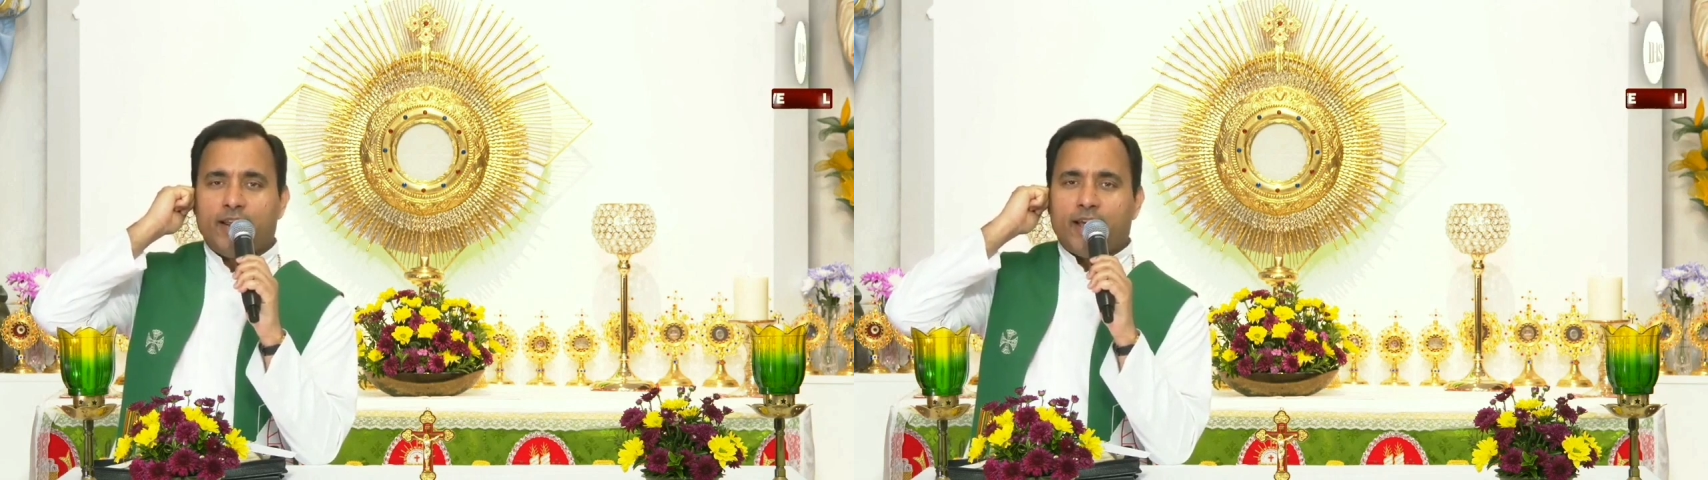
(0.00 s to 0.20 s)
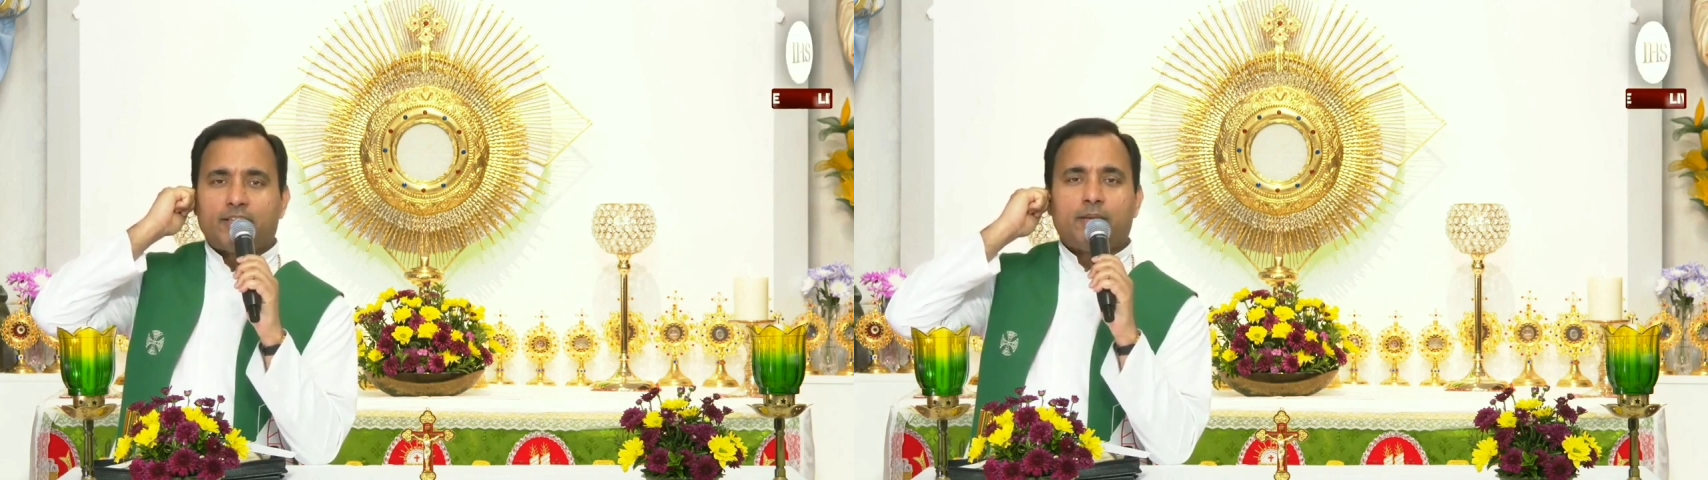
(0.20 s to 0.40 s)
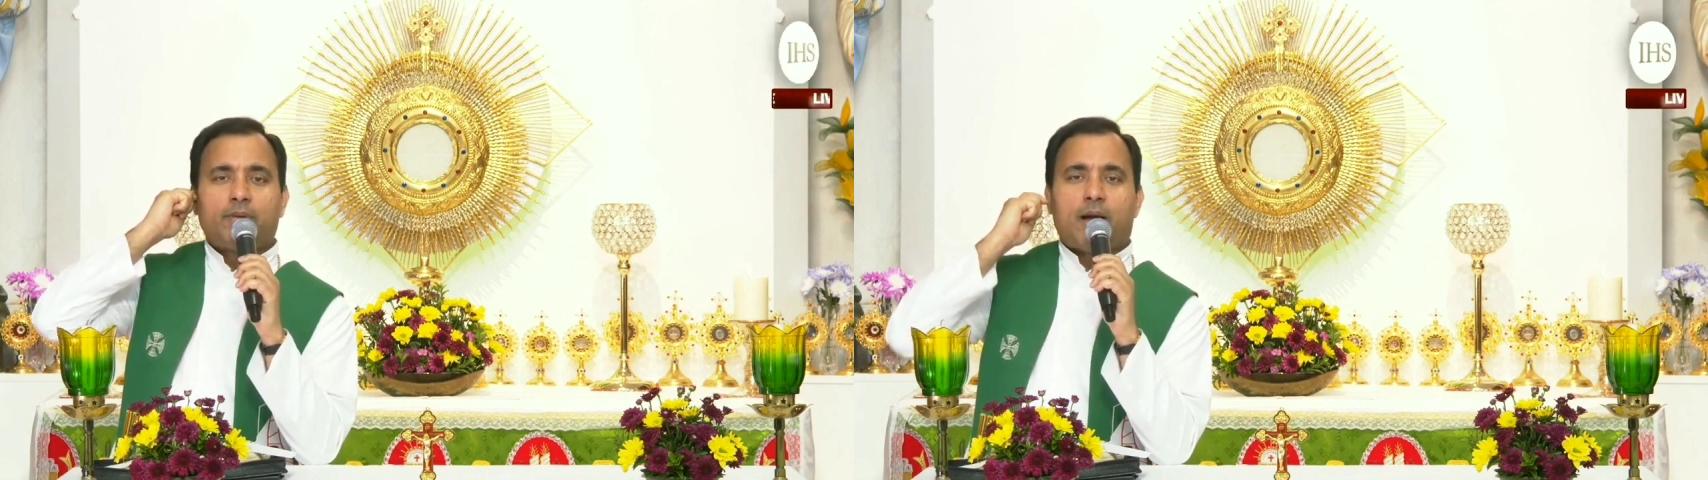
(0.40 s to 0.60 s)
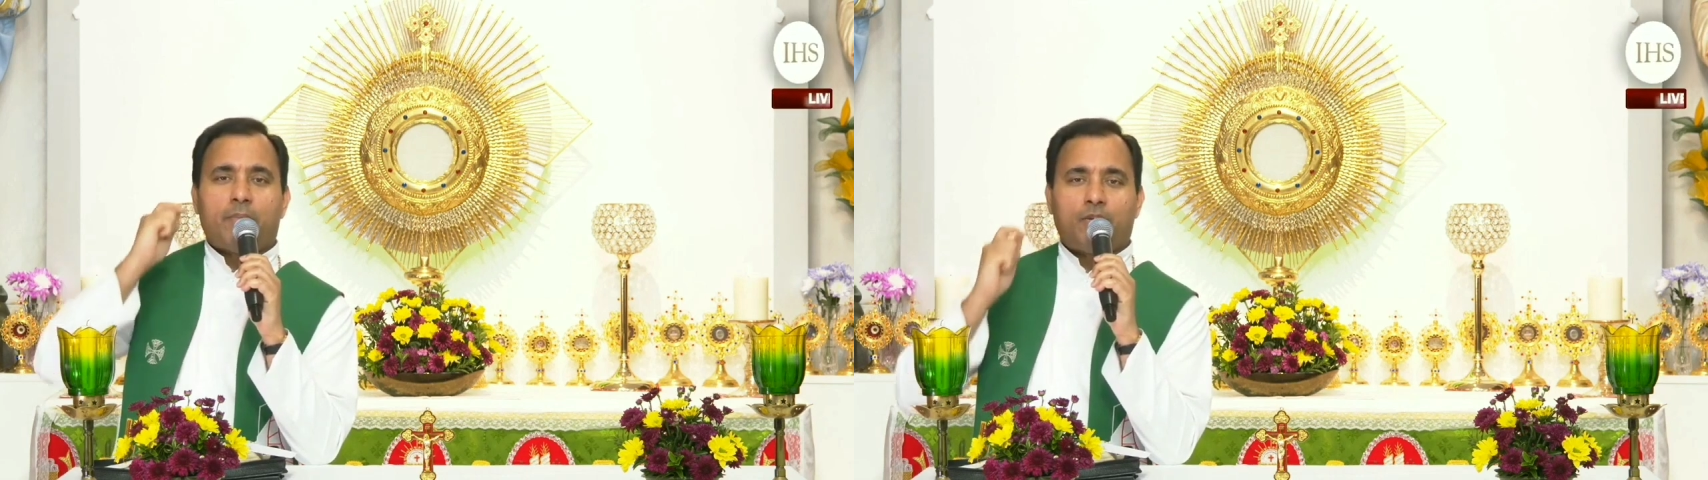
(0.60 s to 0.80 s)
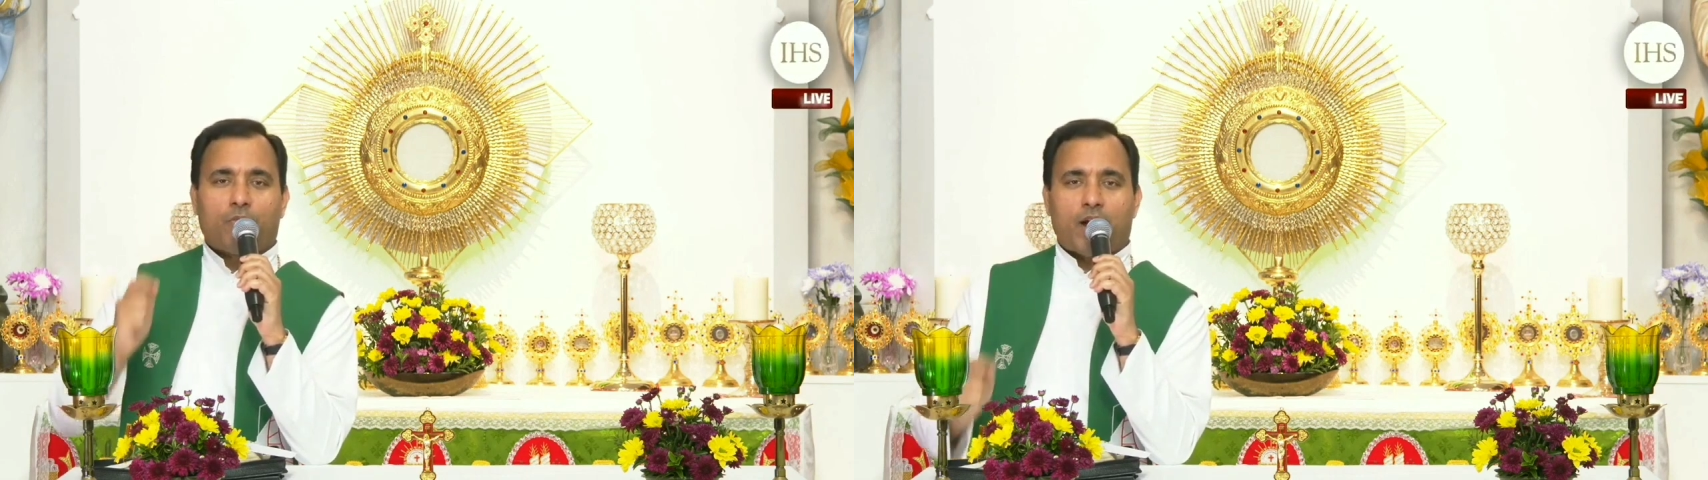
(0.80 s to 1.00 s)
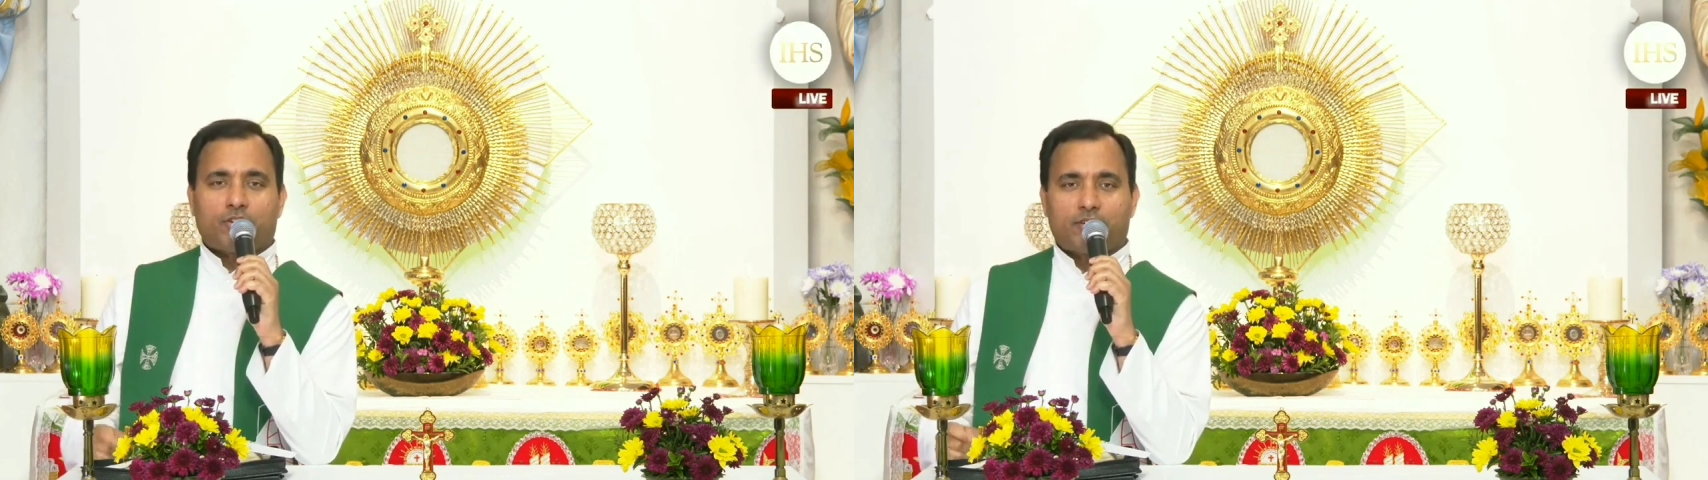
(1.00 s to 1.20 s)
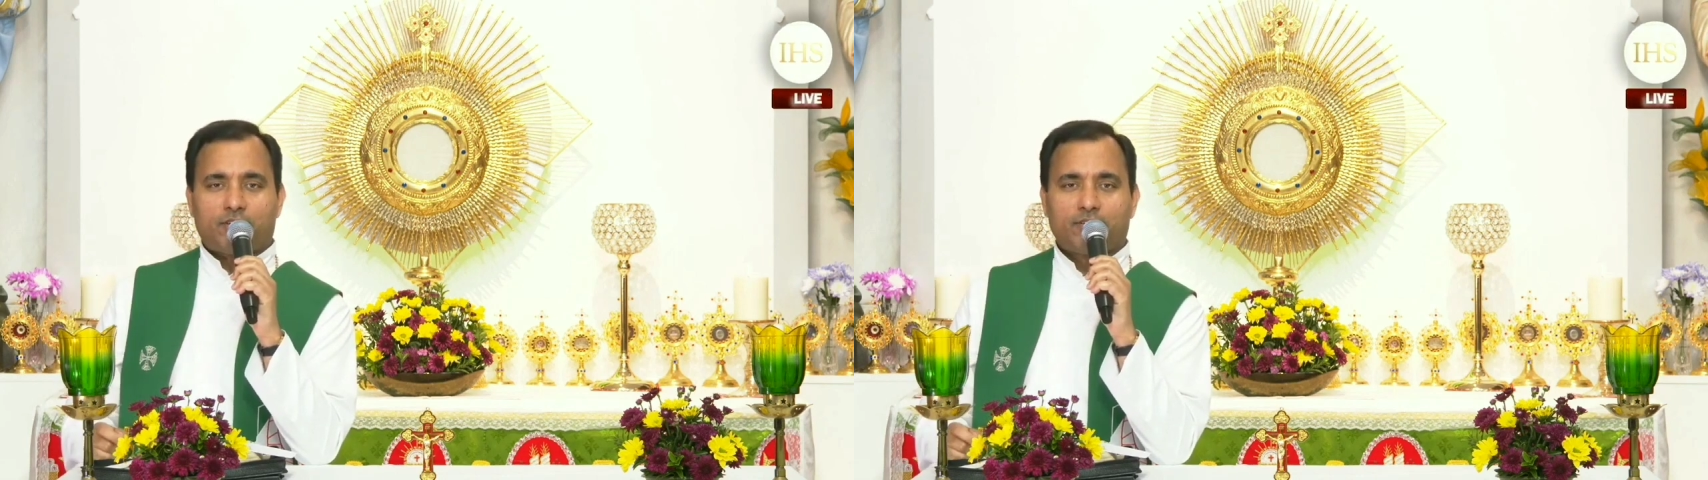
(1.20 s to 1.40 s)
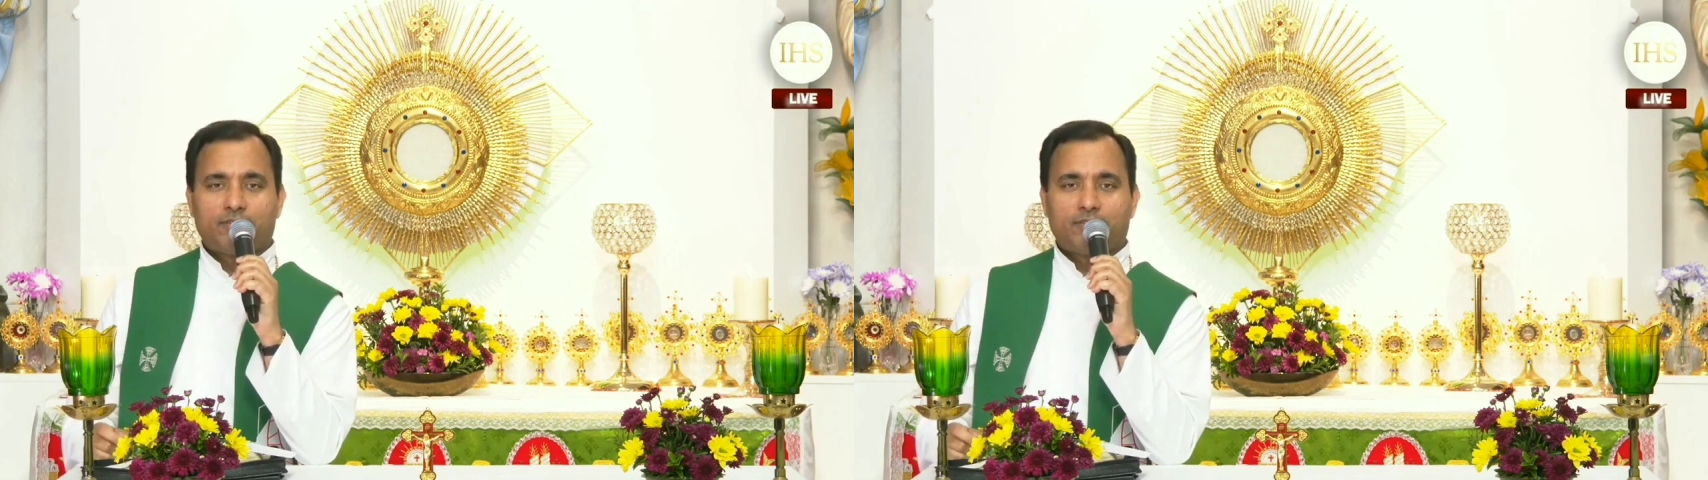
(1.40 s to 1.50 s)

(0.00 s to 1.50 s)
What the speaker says: let him come and wash.